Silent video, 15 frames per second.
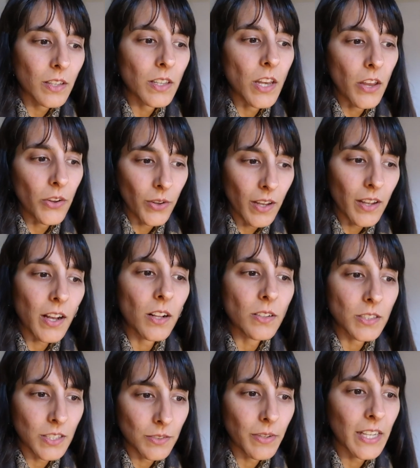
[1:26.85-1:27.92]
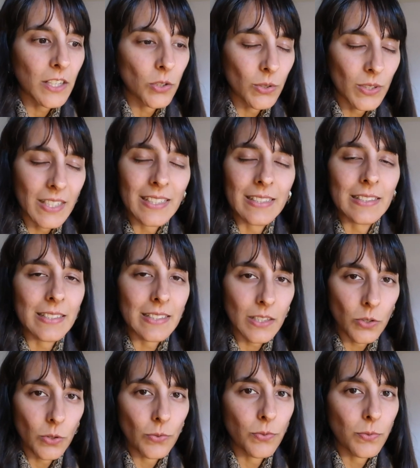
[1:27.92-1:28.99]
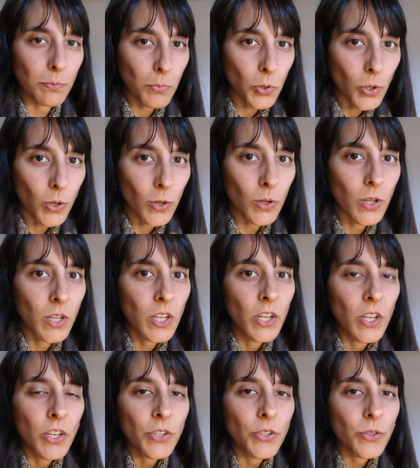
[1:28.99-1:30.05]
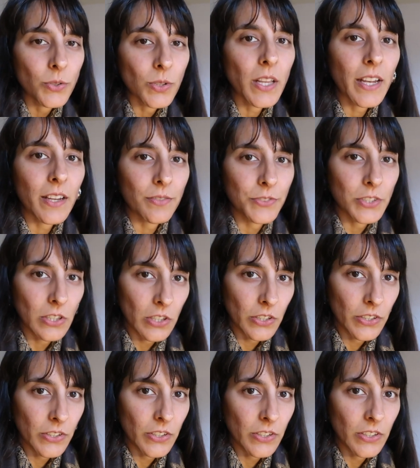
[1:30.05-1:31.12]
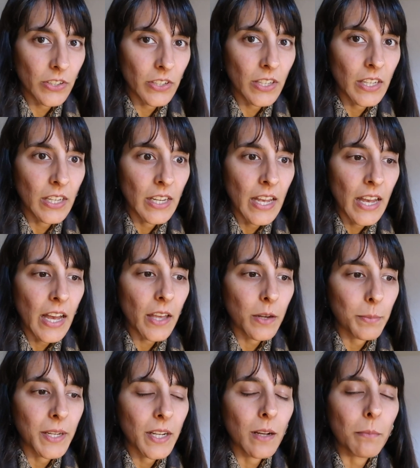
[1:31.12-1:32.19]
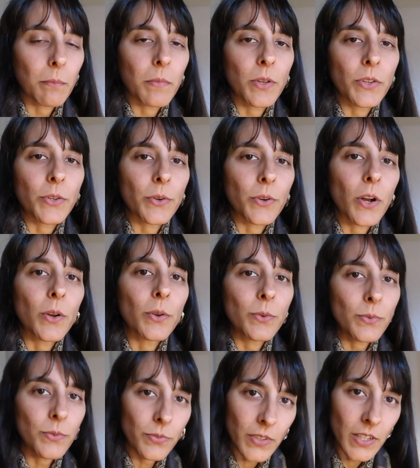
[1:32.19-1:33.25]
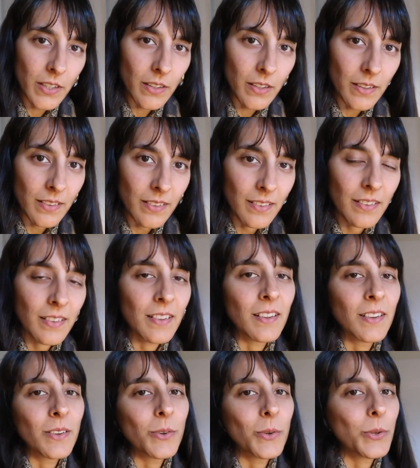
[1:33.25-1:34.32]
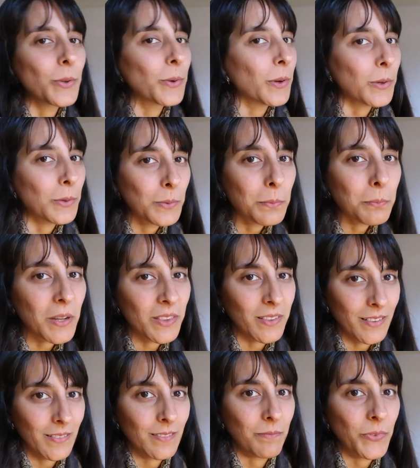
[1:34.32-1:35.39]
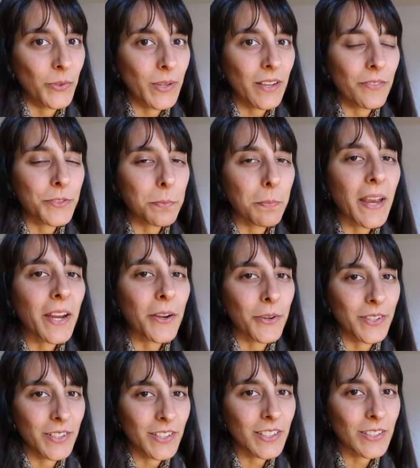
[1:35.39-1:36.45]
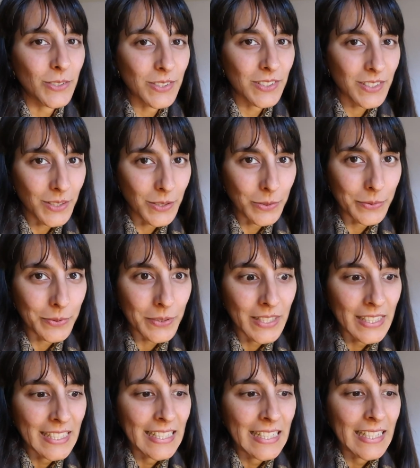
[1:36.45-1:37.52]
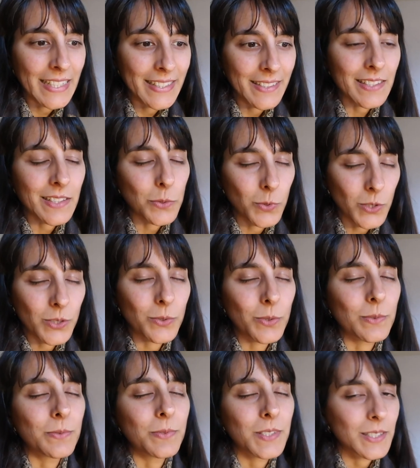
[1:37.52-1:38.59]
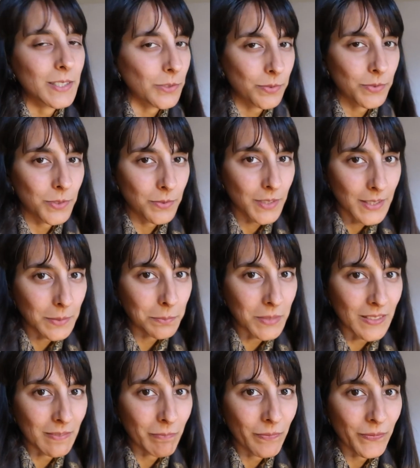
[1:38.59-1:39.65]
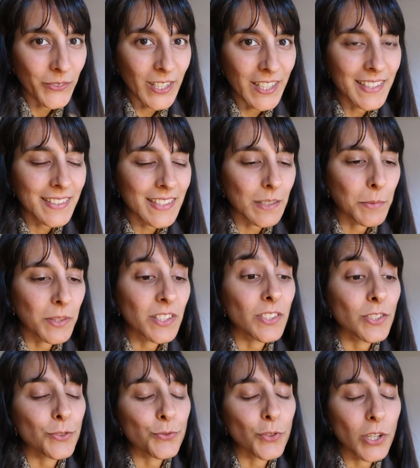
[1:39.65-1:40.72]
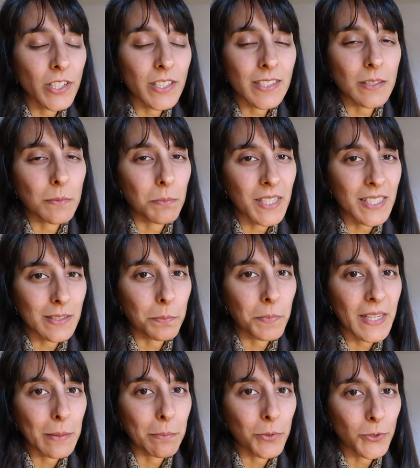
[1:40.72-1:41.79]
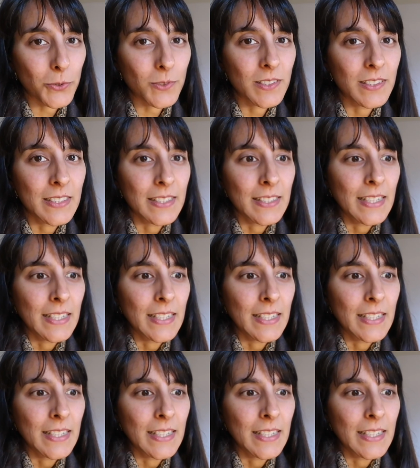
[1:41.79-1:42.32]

you know, cultivate your inner self more, you'll have to learn how to become your own father or your own mother. You'll have to parent yourself, hence the world of self development, right? some of the strongest and best people